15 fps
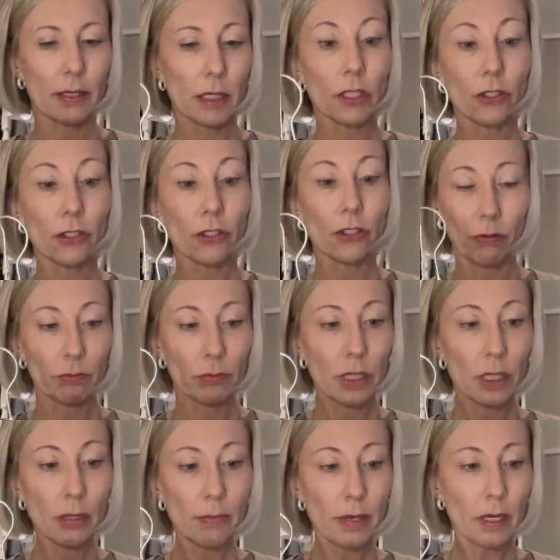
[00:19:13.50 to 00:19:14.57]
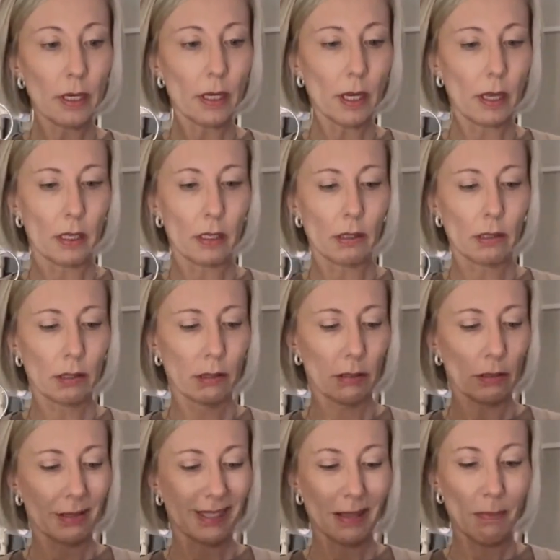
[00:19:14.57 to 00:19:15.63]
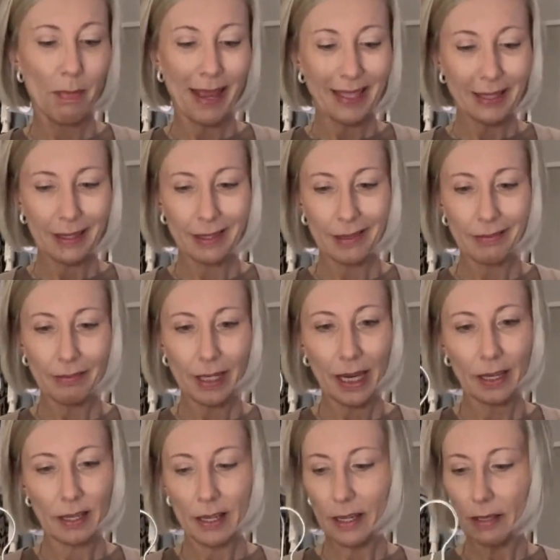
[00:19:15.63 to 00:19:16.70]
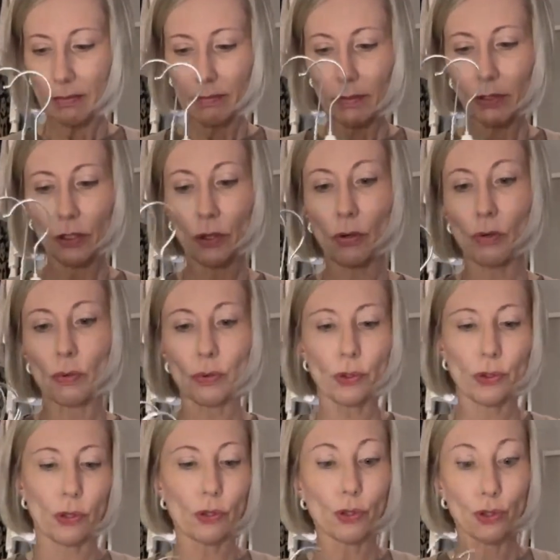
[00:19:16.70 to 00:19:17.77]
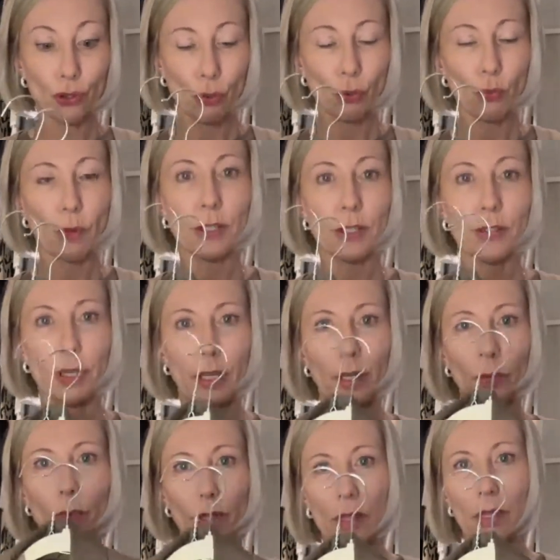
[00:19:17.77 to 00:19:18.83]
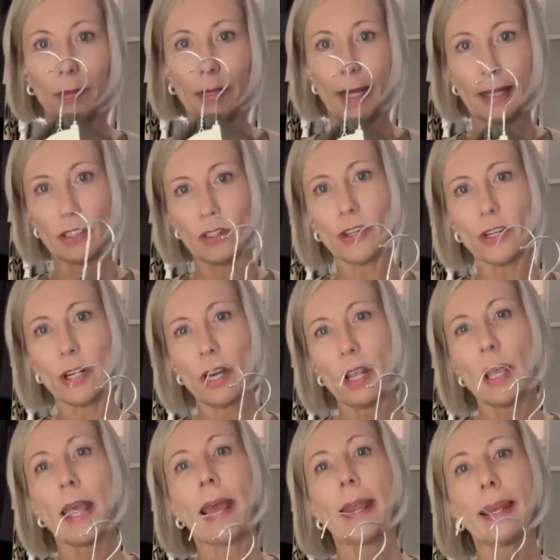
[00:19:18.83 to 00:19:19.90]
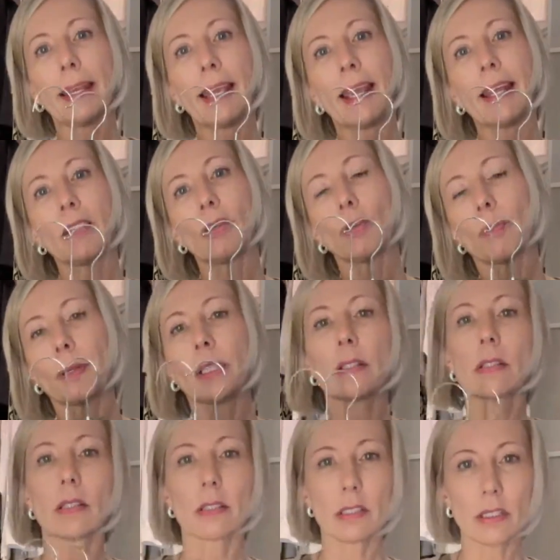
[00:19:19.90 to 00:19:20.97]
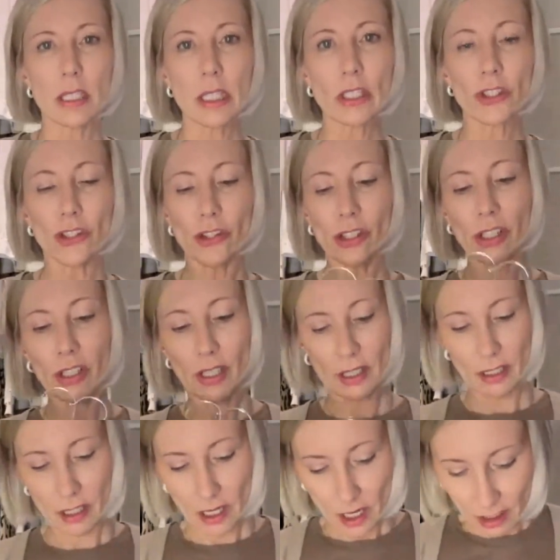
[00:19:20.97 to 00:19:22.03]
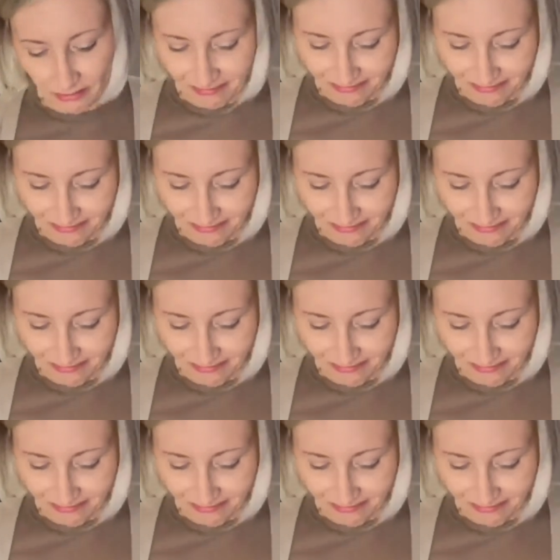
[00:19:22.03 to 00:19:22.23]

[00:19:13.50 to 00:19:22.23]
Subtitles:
t-shirt from TB in this cement color goes so well together with the blazer. And again, because it's a t-shirt, and